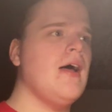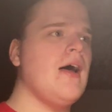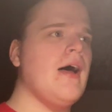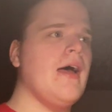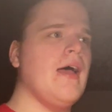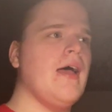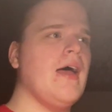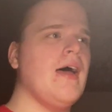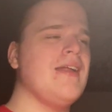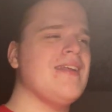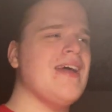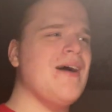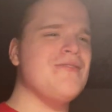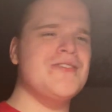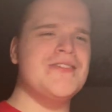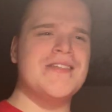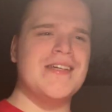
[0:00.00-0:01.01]
and I
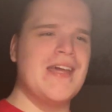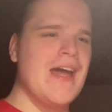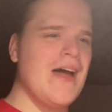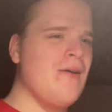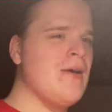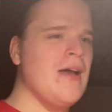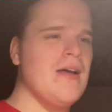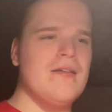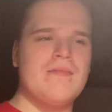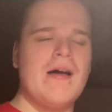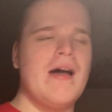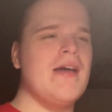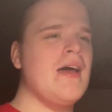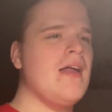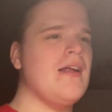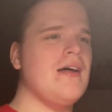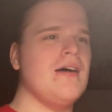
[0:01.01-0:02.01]
was just like, yeah, okay, I
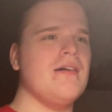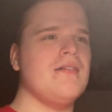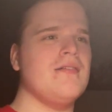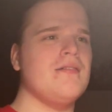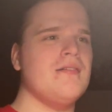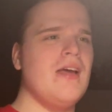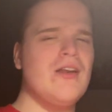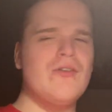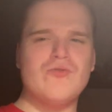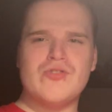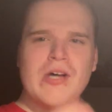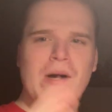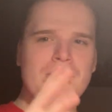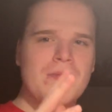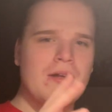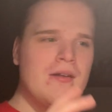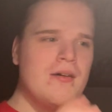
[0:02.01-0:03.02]
gotta do
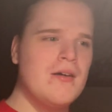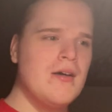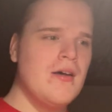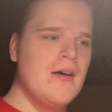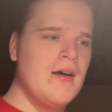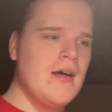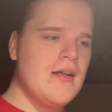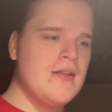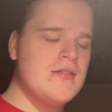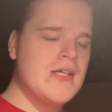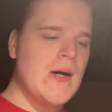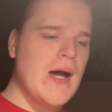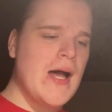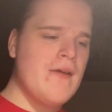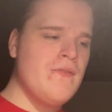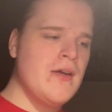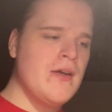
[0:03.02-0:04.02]
something. And so
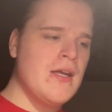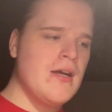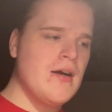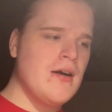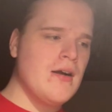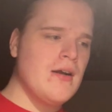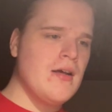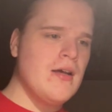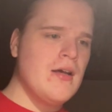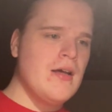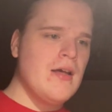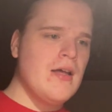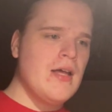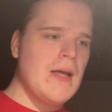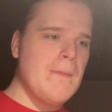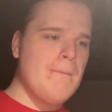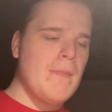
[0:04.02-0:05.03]
I figured
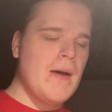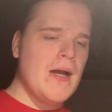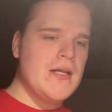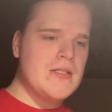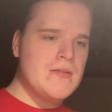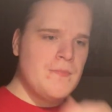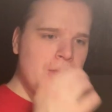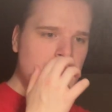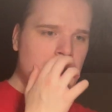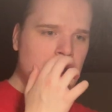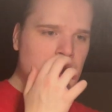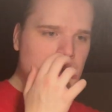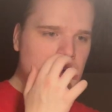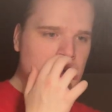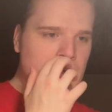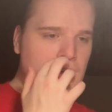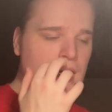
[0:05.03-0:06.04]
it might
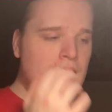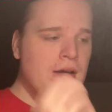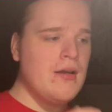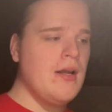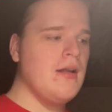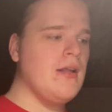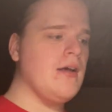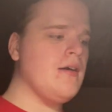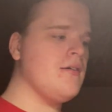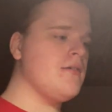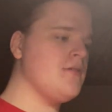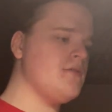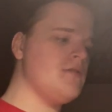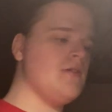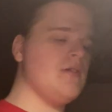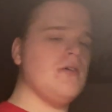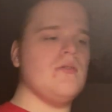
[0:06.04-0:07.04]
be a good idea
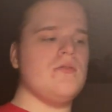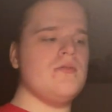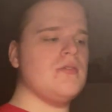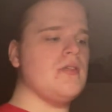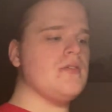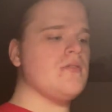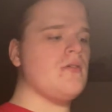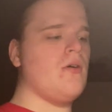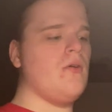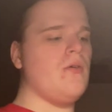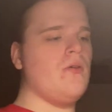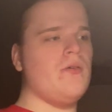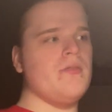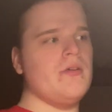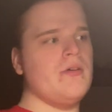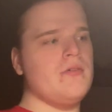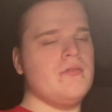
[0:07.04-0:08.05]
to use this
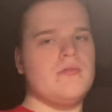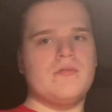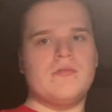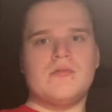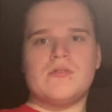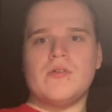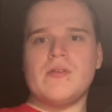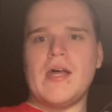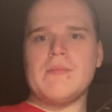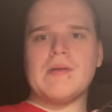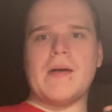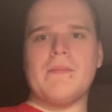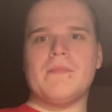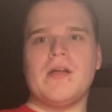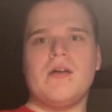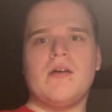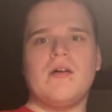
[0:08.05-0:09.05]
old
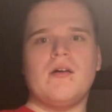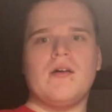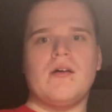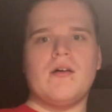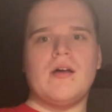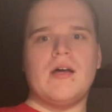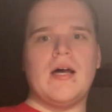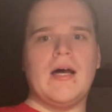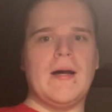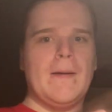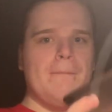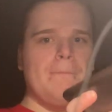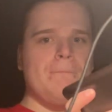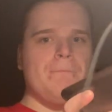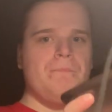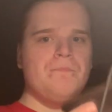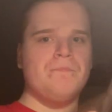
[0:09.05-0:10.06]
laptop.
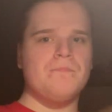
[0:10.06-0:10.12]
Um,